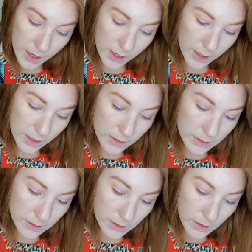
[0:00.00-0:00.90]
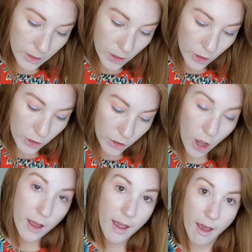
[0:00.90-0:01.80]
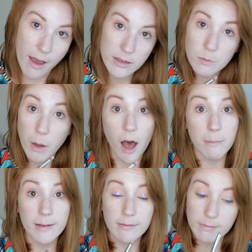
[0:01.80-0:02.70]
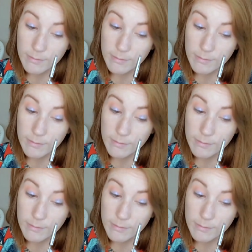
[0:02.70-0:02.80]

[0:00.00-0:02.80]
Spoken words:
is not as poppin'